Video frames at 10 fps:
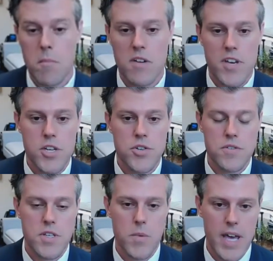issues
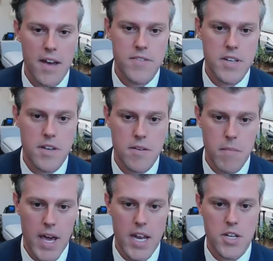that we have to
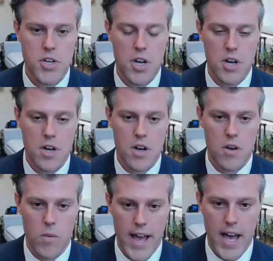manage
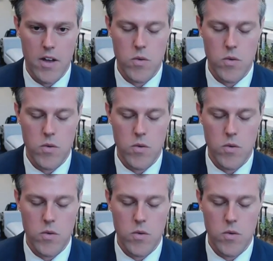around.